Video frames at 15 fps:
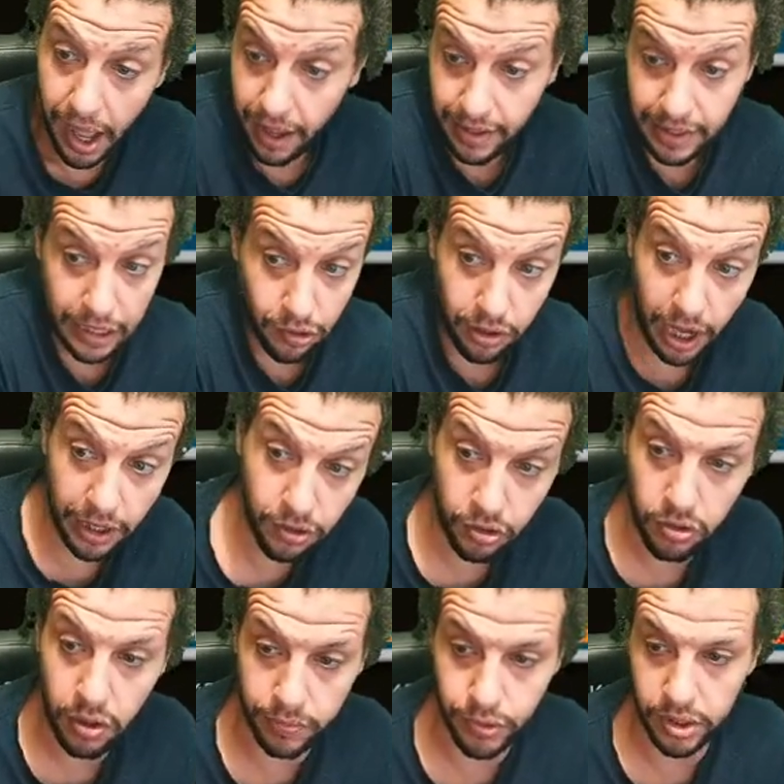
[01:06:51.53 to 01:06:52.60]
Uh, you know, I
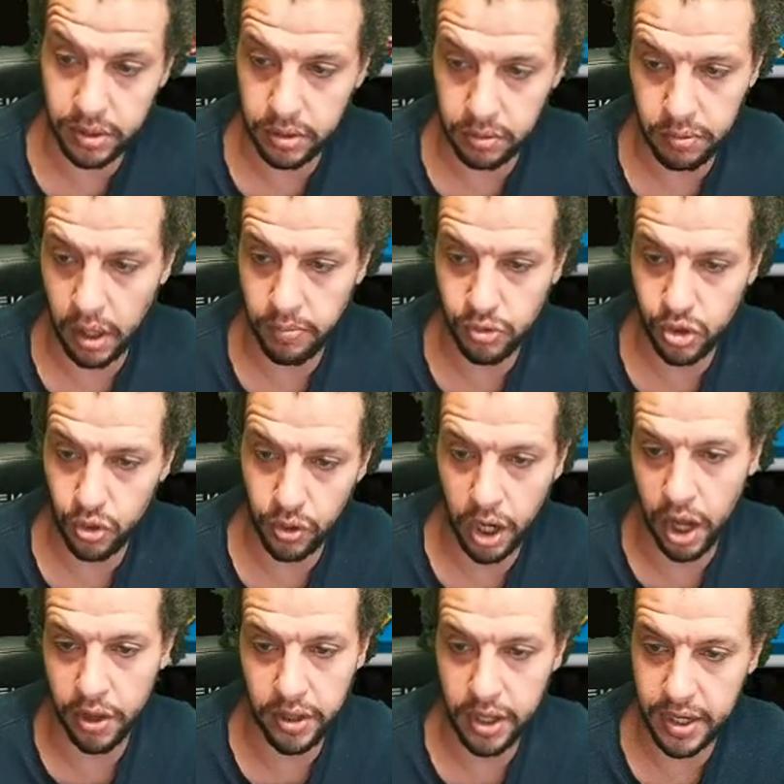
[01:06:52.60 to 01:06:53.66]
don't know. I'm just, I'm
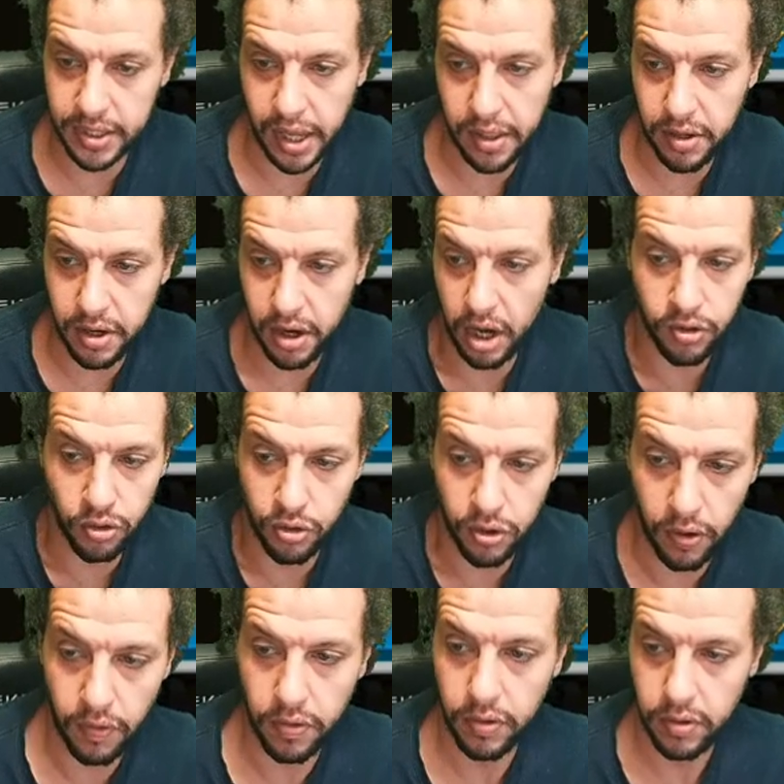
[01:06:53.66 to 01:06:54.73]
throwing ideas out here. I
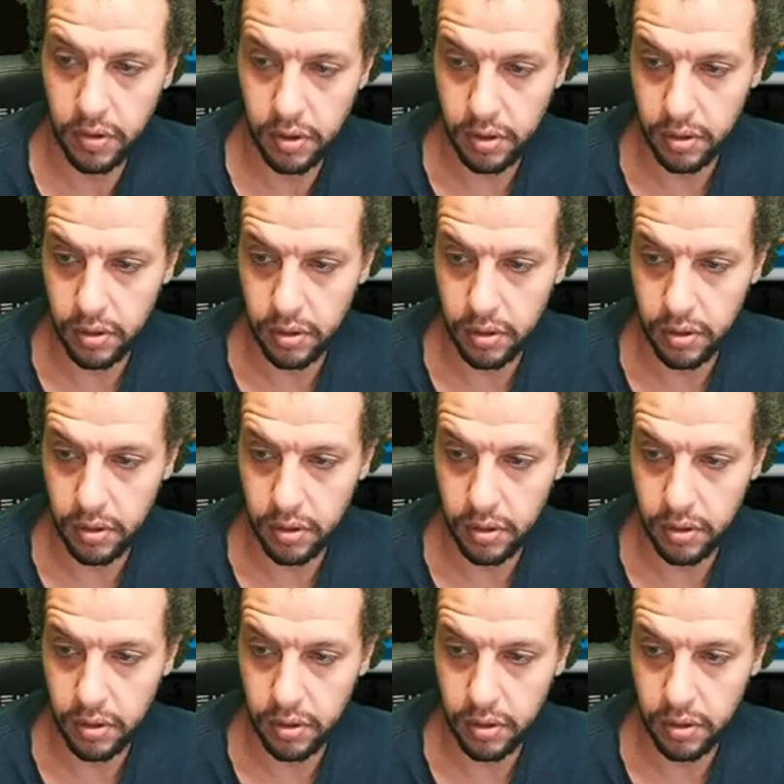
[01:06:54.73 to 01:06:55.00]
don't know.